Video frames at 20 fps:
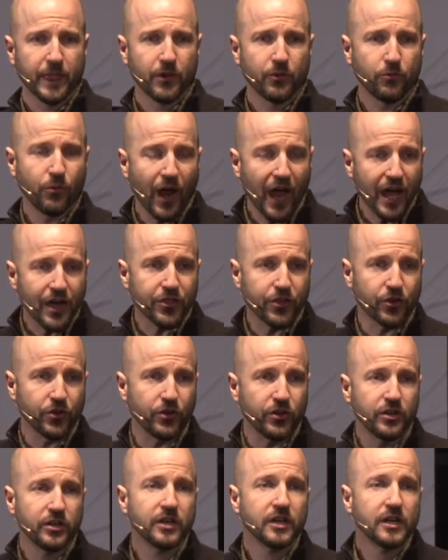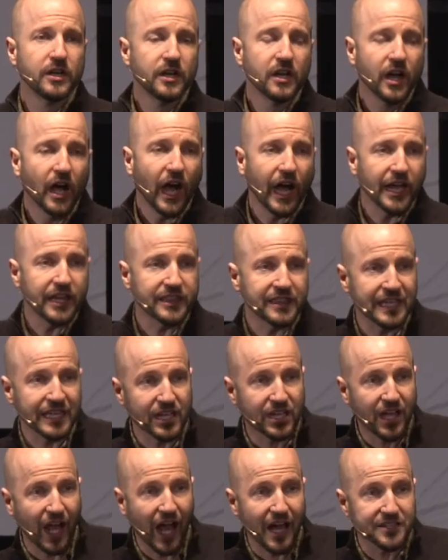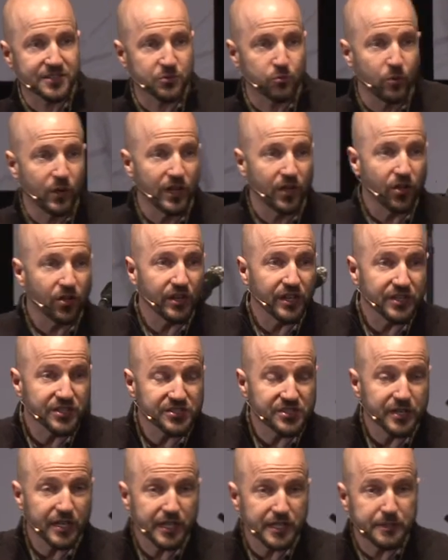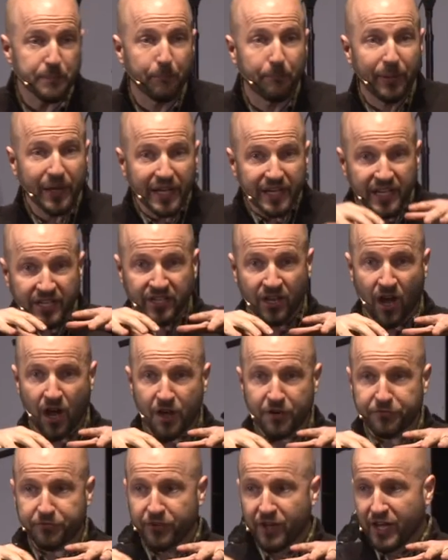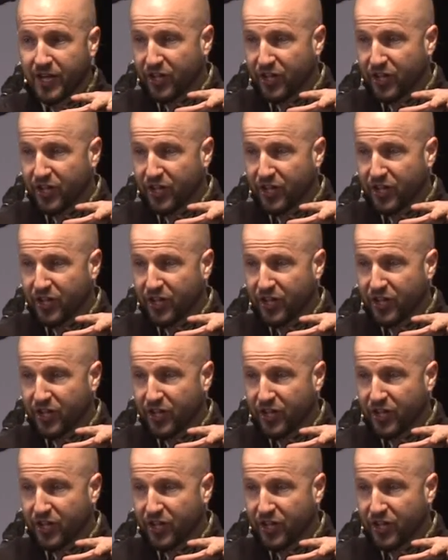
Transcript: Rather, I think God's will is big enough